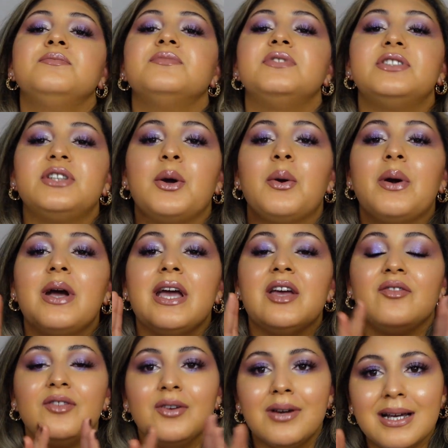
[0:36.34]
So
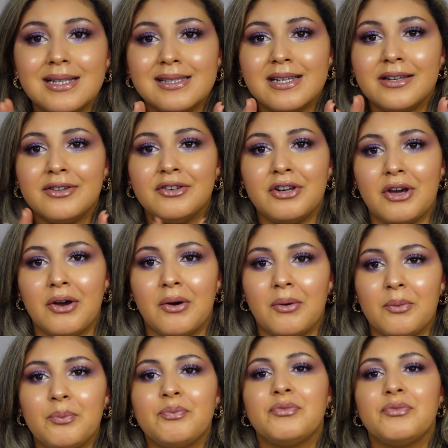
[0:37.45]
if you guys didn't know,